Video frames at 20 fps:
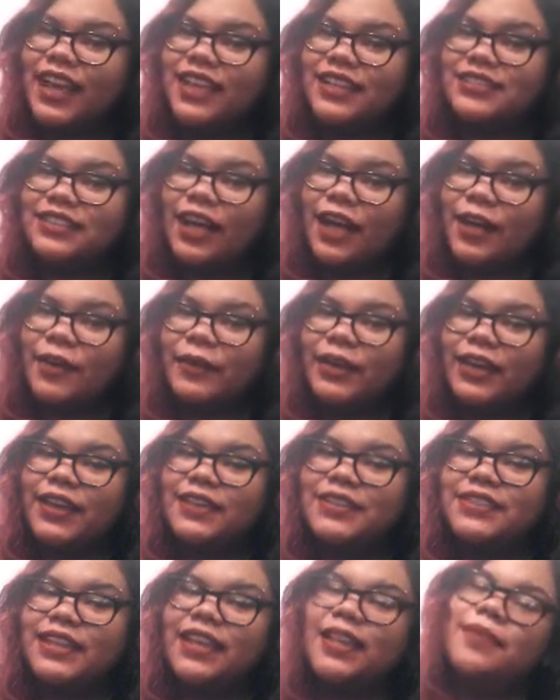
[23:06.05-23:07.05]
As
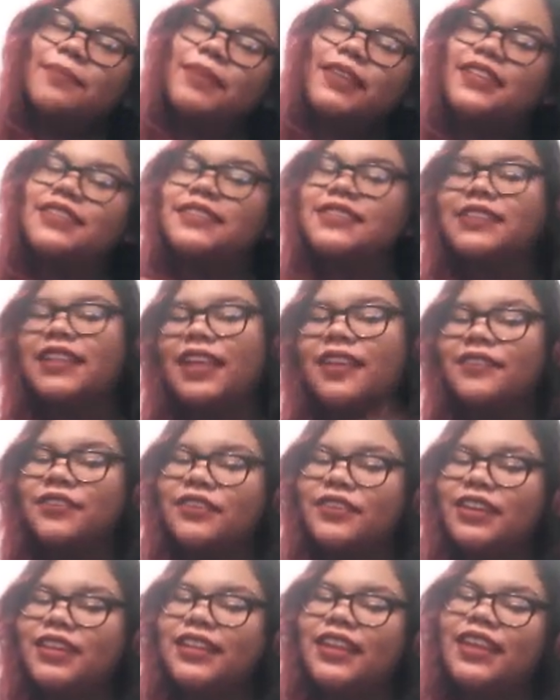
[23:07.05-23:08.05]
always, peace, love,
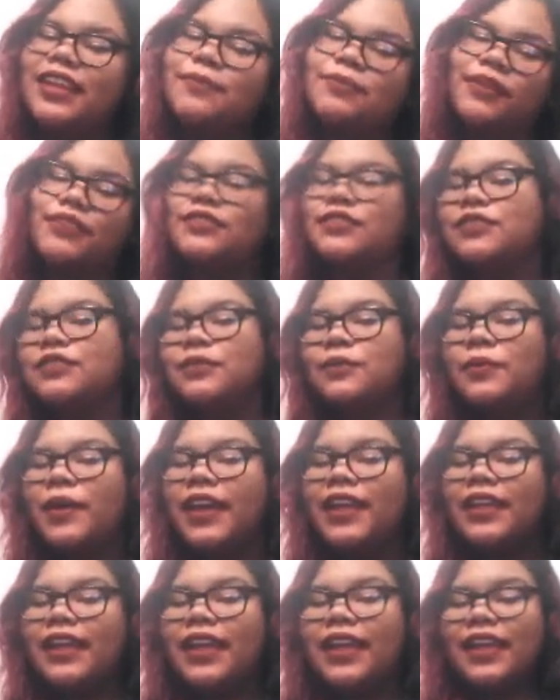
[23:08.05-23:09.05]
Green Day, and Motionless In
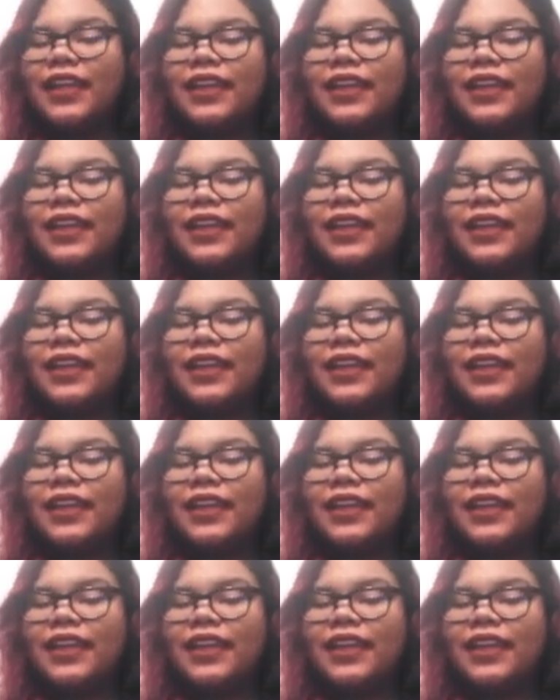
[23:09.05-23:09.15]
White.